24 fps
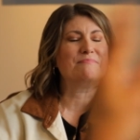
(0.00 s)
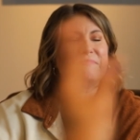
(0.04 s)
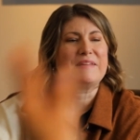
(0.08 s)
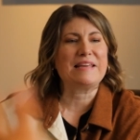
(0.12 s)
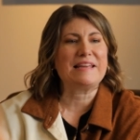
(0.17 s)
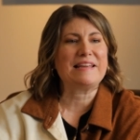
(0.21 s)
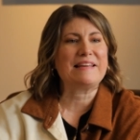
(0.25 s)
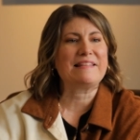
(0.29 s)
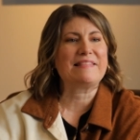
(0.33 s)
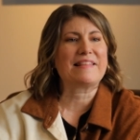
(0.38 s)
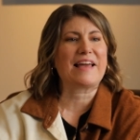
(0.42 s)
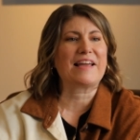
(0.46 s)

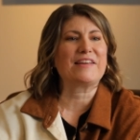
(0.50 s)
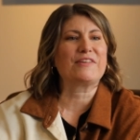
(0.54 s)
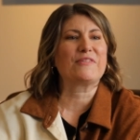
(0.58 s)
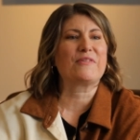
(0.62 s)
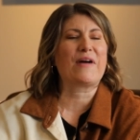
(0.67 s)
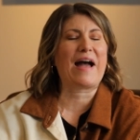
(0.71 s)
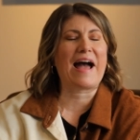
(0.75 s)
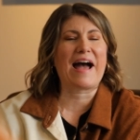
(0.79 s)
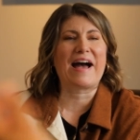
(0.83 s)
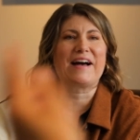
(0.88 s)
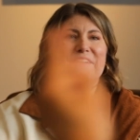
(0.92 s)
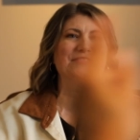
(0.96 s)
mean that you
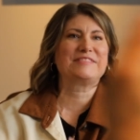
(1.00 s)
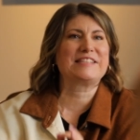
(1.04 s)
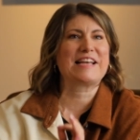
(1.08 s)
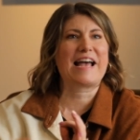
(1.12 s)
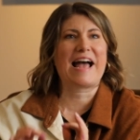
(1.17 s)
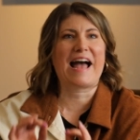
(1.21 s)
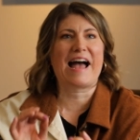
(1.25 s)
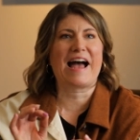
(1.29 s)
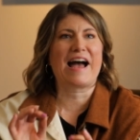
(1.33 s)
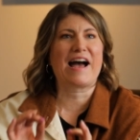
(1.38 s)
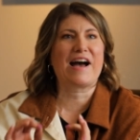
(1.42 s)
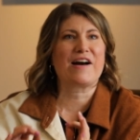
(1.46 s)
yes. have to
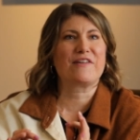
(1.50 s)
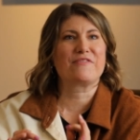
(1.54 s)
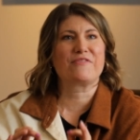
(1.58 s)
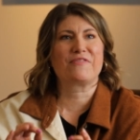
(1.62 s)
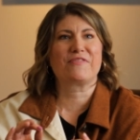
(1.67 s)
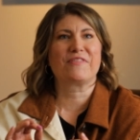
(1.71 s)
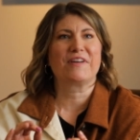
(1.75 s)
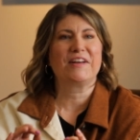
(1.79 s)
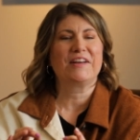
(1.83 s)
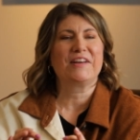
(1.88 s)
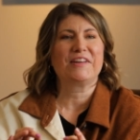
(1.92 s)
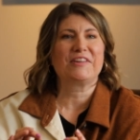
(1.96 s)
have
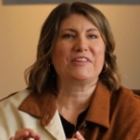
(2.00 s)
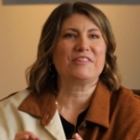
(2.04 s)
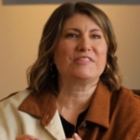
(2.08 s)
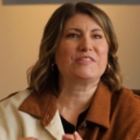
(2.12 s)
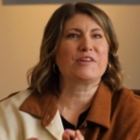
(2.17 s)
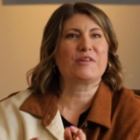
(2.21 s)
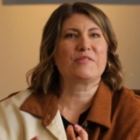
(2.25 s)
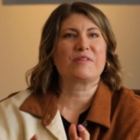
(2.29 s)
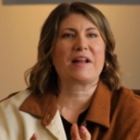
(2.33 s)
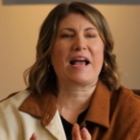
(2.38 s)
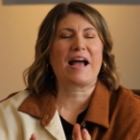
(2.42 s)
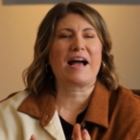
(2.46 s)
you
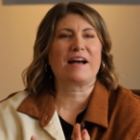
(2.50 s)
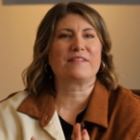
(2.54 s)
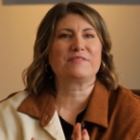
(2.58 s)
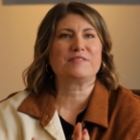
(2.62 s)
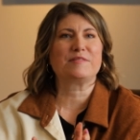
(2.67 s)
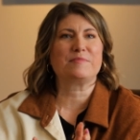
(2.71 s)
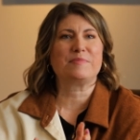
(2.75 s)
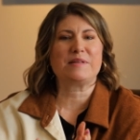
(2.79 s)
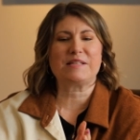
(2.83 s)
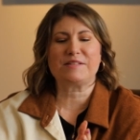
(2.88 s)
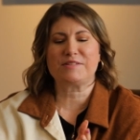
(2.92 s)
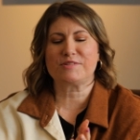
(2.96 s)
don't have
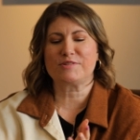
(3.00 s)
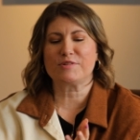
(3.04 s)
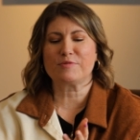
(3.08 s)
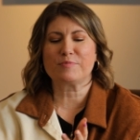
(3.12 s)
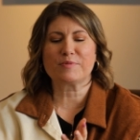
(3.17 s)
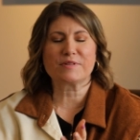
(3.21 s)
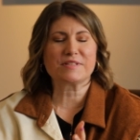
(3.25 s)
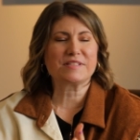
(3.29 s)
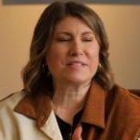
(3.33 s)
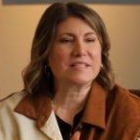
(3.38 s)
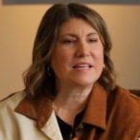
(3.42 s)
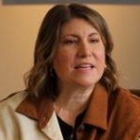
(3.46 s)
to be
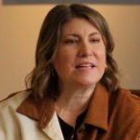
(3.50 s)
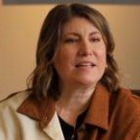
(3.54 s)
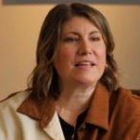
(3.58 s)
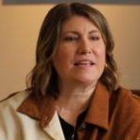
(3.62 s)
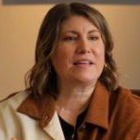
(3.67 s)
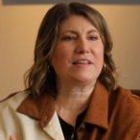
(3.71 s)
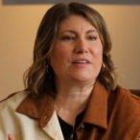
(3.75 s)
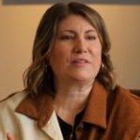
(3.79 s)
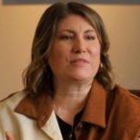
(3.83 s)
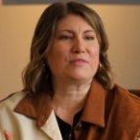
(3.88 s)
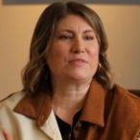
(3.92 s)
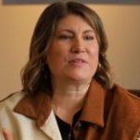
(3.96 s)
super
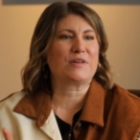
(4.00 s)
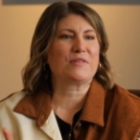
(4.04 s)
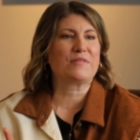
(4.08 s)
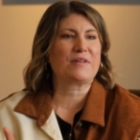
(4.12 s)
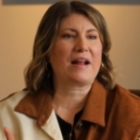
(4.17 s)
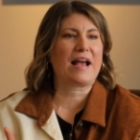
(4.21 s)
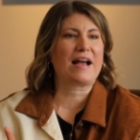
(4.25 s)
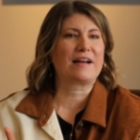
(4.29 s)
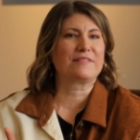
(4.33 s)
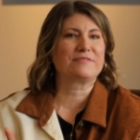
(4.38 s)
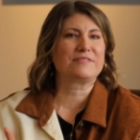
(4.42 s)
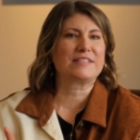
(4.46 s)
skinny you
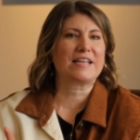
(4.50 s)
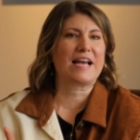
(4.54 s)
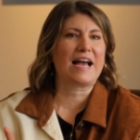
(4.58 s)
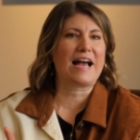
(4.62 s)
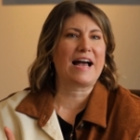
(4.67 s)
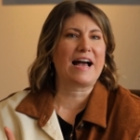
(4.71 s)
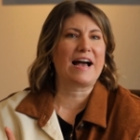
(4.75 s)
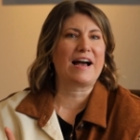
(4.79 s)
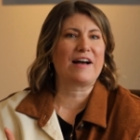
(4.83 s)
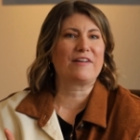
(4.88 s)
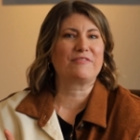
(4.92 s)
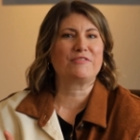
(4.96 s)
don't have to
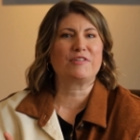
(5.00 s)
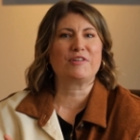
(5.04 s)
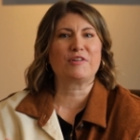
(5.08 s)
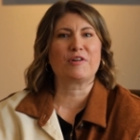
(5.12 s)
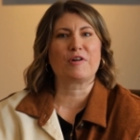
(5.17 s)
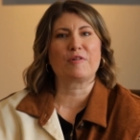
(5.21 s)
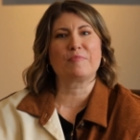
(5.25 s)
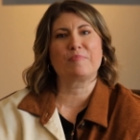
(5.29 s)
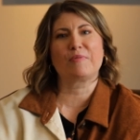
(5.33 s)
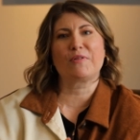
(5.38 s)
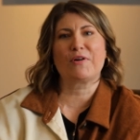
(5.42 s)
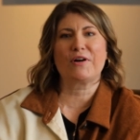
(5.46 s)
have you
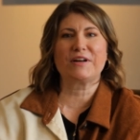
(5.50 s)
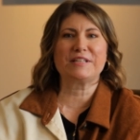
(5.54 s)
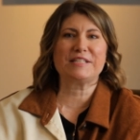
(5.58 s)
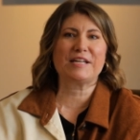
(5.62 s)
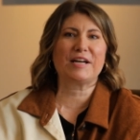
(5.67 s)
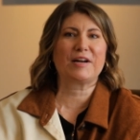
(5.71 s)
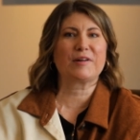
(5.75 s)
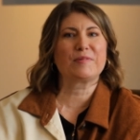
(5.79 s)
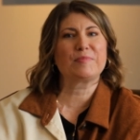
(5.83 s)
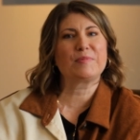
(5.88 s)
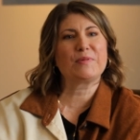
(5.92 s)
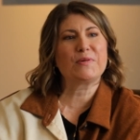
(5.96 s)
know blonde
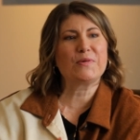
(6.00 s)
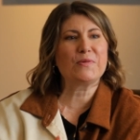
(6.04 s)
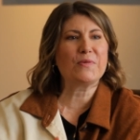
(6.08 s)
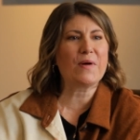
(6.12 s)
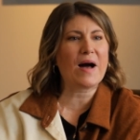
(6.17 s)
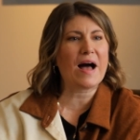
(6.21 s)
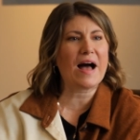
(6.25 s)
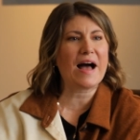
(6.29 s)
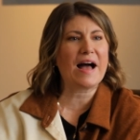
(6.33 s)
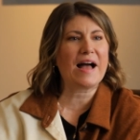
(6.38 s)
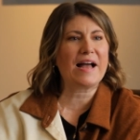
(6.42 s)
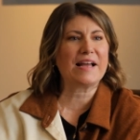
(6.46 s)
hair blue
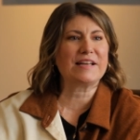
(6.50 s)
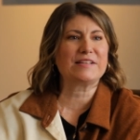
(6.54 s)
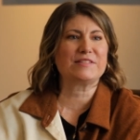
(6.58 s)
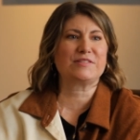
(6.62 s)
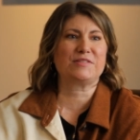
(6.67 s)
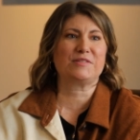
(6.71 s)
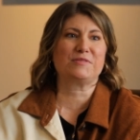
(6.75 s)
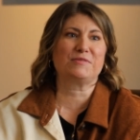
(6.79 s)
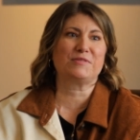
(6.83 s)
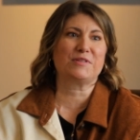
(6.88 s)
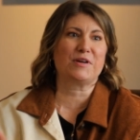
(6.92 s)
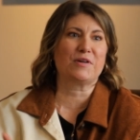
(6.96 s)

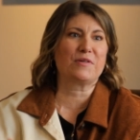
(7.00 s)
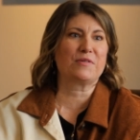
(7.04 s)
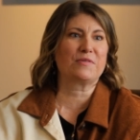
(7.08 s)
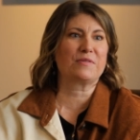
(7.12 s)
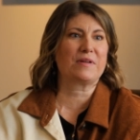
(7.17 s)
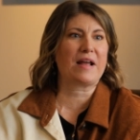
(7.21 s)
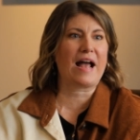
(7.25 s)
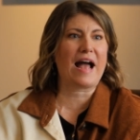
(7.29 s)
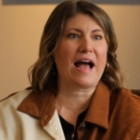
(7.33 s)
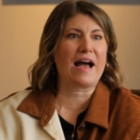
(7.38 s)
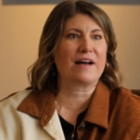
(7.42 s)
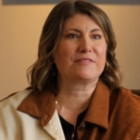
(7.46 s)
eyes you
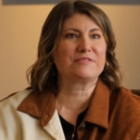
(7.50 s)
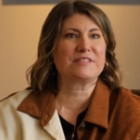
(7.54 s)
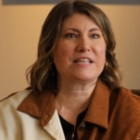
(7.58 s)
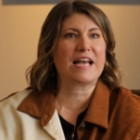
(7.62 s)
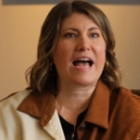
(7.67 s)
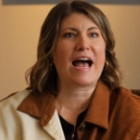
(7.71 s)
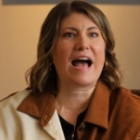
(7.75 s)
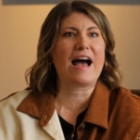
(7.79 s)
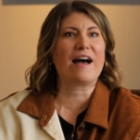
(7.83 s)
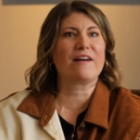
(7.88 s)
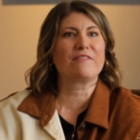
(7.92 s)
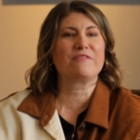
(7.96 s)
don't have right. to
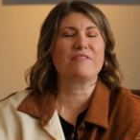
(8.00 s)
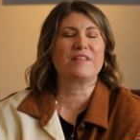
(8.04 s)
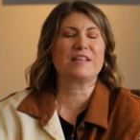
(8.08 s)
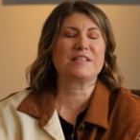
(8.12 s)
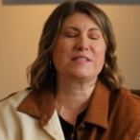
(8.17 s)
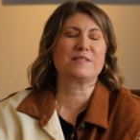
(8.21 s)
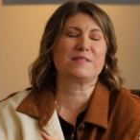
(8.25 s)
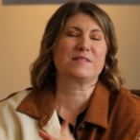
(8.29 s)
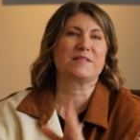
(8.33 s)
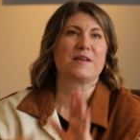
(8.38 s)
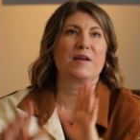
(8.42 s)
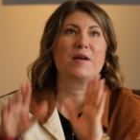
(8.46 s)
have
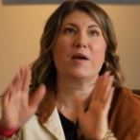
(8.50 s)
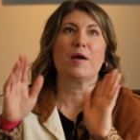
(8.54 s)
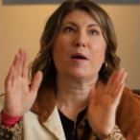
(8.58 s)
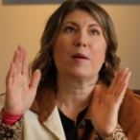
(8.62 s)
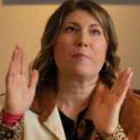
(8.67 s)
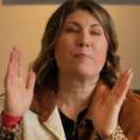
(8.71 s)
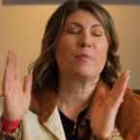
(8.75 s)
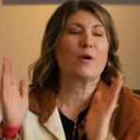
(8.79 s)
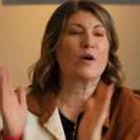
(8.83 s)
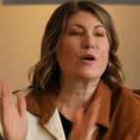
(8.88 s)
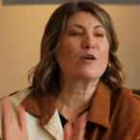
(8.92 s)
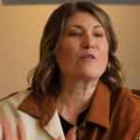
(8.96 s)
this
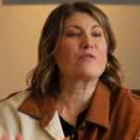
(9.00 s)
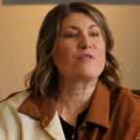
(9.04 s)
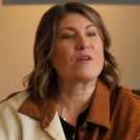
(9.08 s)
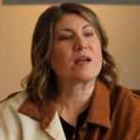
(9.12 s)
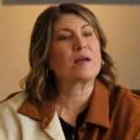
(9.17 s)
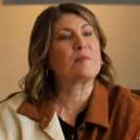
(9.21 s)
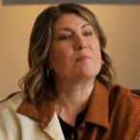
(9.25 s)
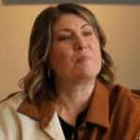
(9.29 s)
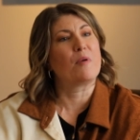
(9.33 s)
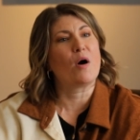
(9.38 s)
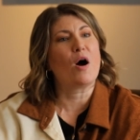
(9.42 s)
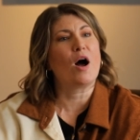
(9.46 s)

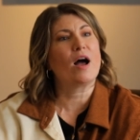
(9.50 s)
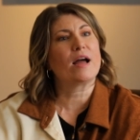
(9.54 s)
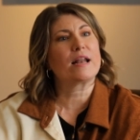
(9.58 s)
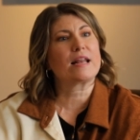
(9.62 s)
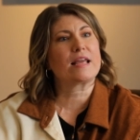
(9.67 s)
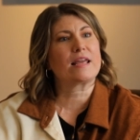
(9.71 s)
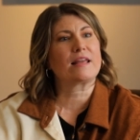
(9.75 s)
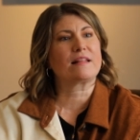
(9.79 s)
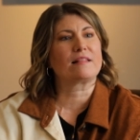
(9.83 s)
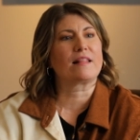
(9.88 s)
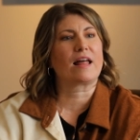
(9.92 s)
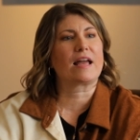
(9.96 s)
perfect
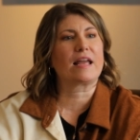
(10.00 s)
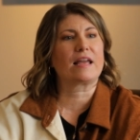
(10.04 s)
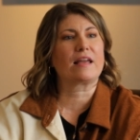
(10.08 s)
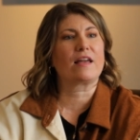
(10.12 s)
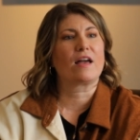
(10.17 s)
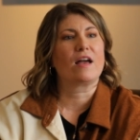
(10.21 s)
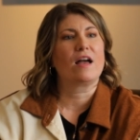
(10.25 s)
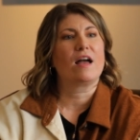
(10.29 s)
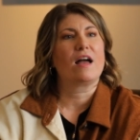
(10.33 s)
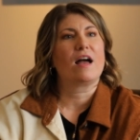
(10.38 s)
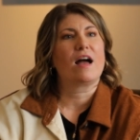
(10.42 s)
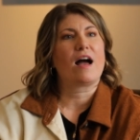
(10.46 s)
body
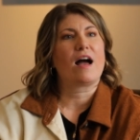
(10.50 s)
like